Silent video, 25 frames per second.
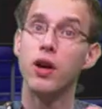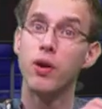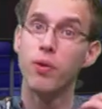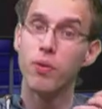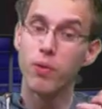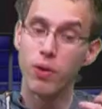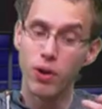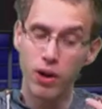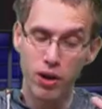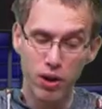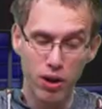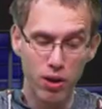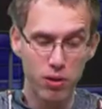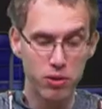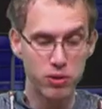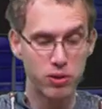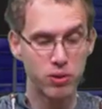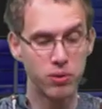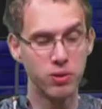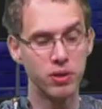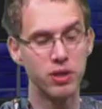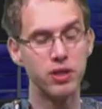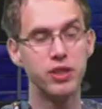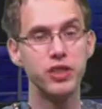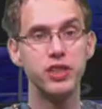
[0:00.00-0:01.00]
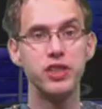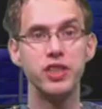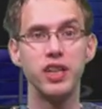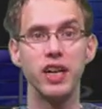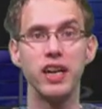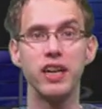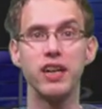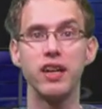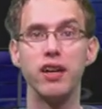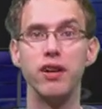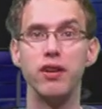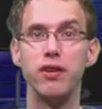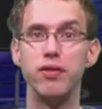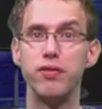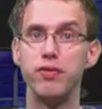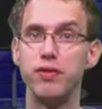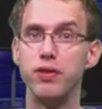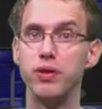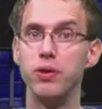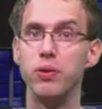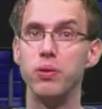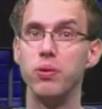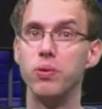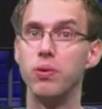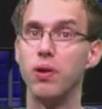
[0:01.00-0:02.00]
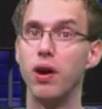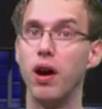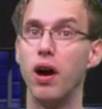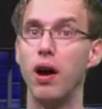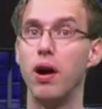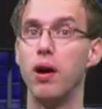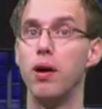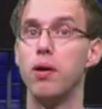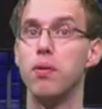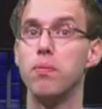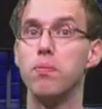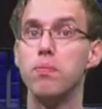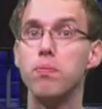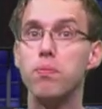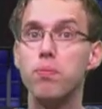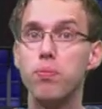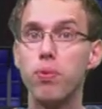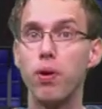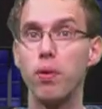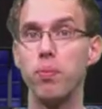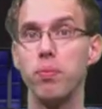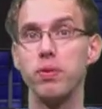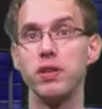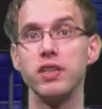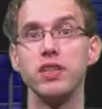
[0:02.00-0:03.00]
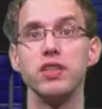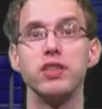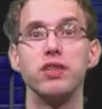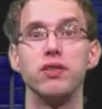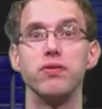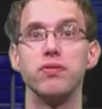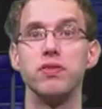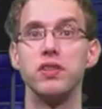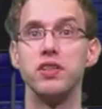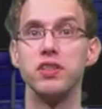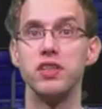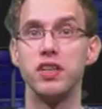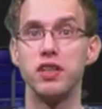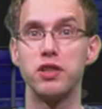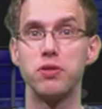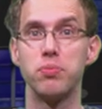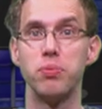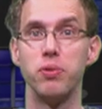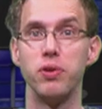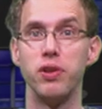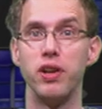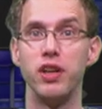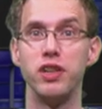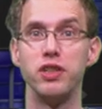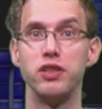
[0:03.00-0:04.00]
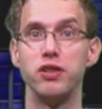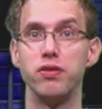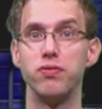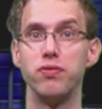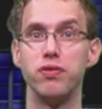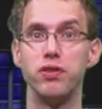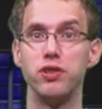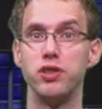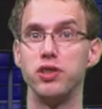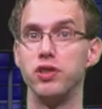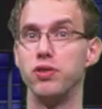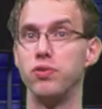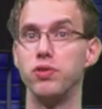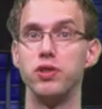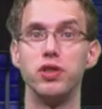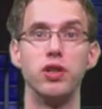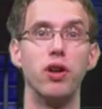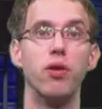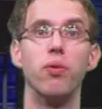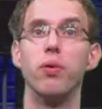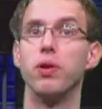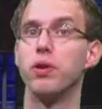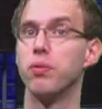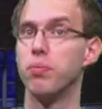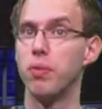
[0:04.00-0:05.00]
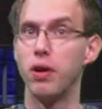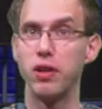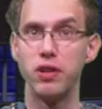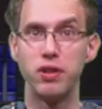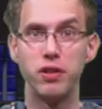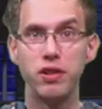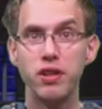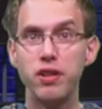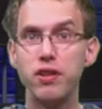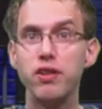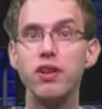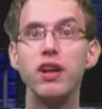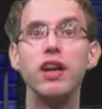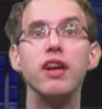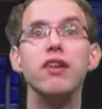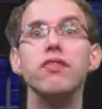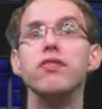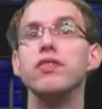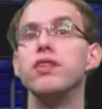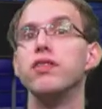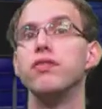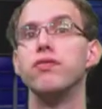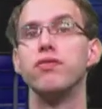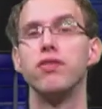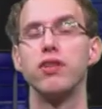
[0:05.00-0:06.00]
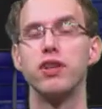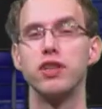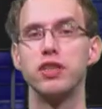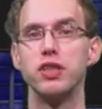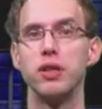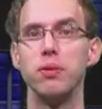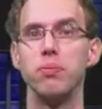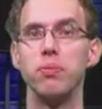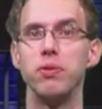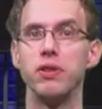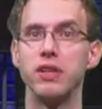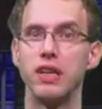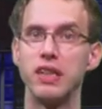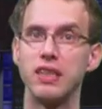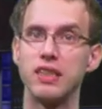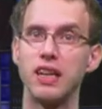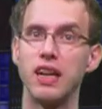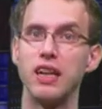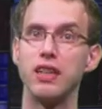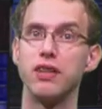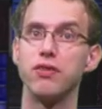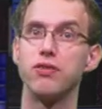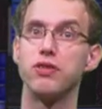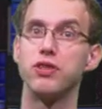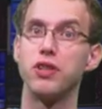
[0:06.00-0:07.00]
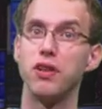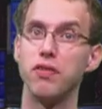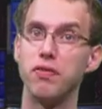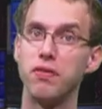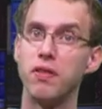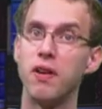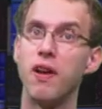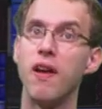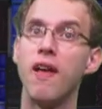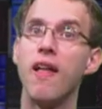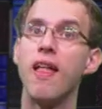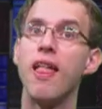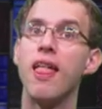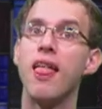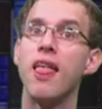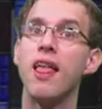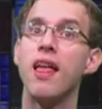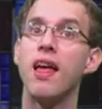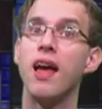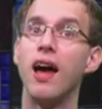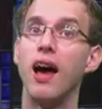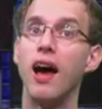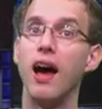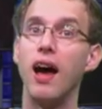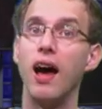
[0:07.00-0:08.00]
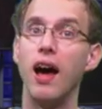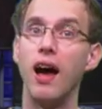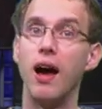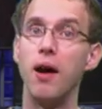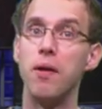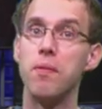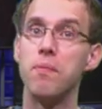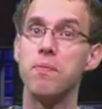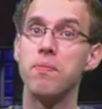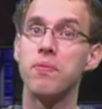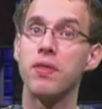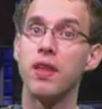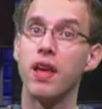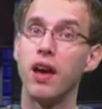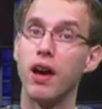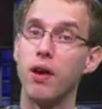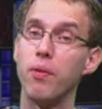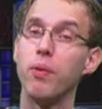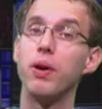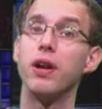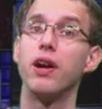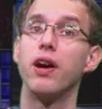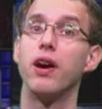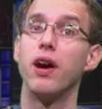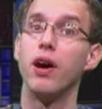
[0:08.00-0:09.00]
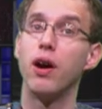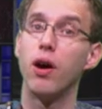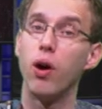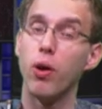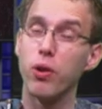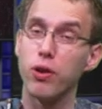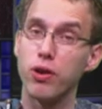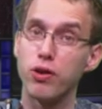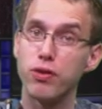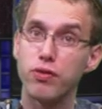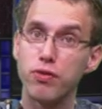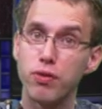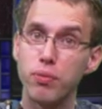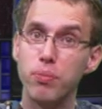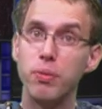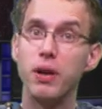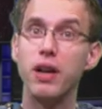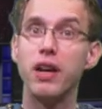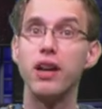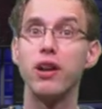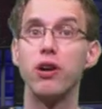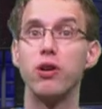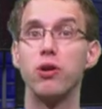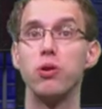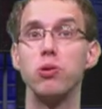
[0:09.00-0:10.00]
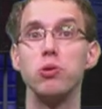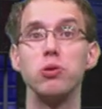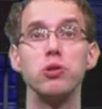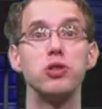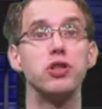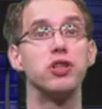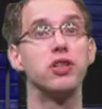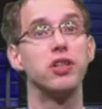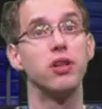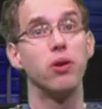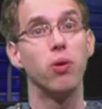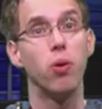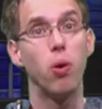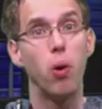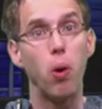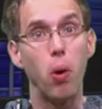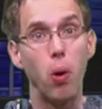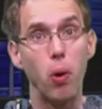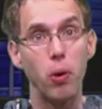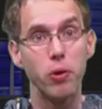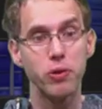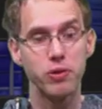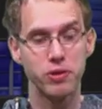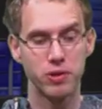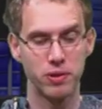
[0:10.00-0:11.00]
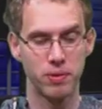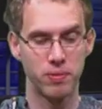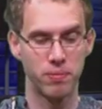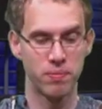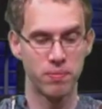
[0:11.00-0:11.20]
We are going to check a few uh, properties of this exponential function. So what about the derivative, for example, that kind of stuff. Uh, whether all those familiar rules still hold.